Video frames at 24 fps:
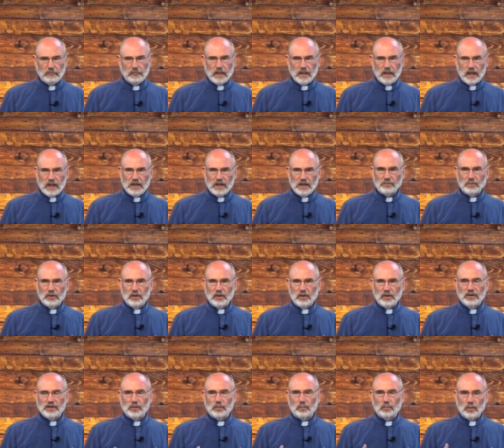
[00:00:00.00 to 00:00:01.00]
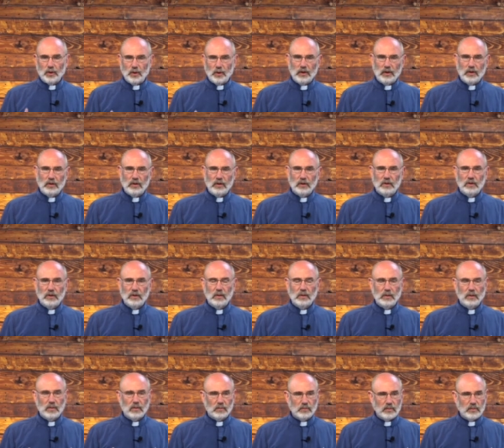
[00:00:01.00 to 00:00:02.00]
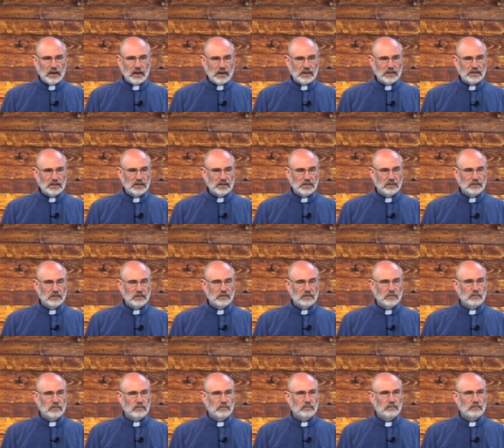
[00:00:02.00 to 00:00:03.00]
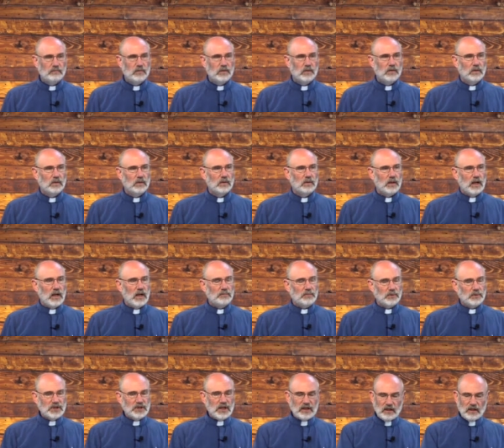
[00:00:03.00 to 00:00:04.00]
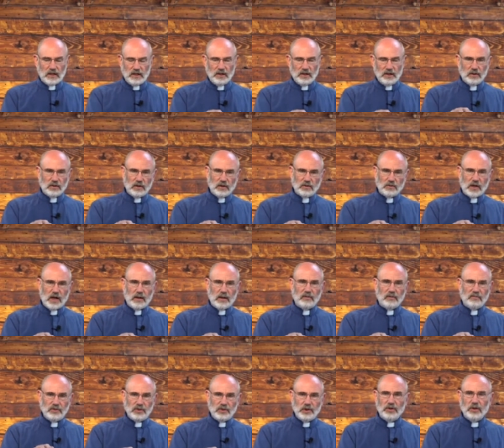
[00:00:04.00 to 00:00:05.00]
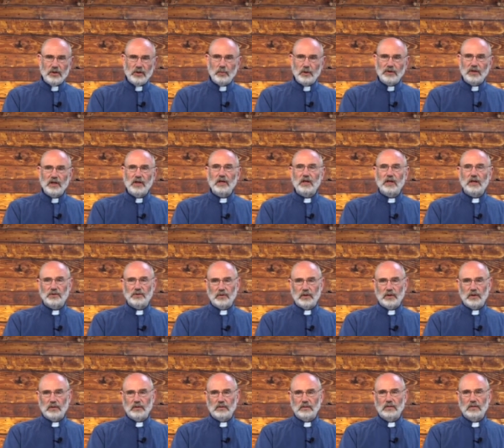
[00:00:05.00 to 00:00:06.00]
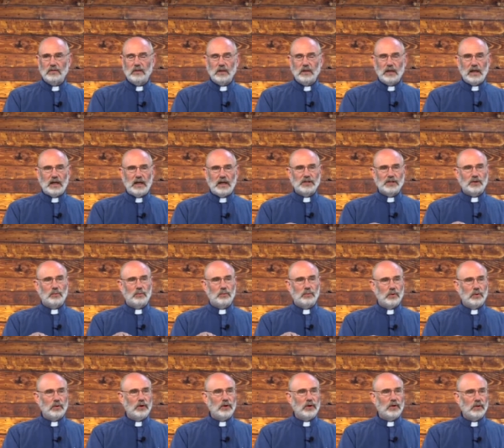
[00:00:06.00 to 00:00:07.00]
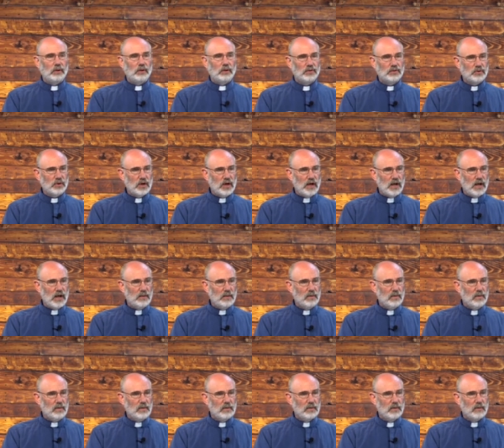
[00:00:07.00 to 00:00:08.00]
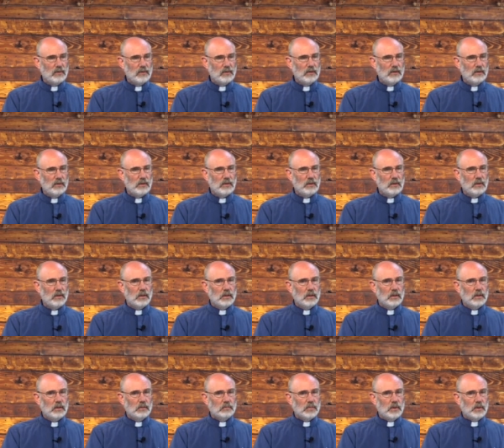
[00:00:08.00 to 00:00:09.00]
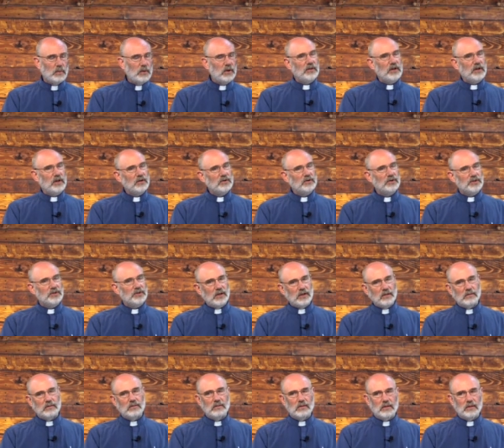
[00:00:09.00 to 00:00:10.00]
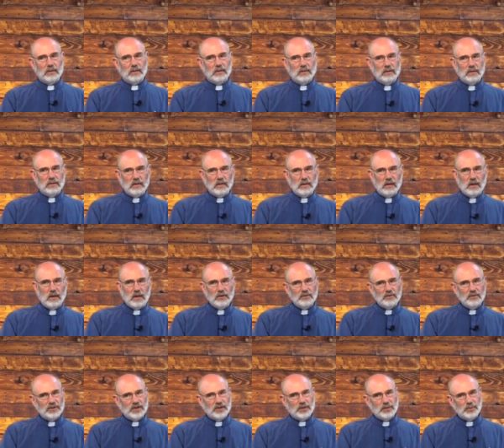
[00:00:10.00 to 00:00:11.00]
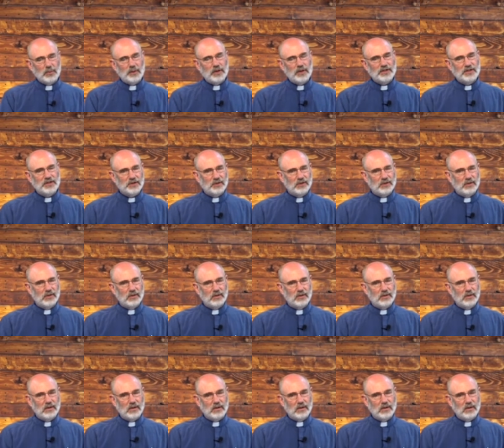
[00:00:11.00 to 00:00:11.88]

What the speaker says: Israel is a royal race, and particularly the tribe of Judah within Israel is a royal tribe. But one of the interesting twists on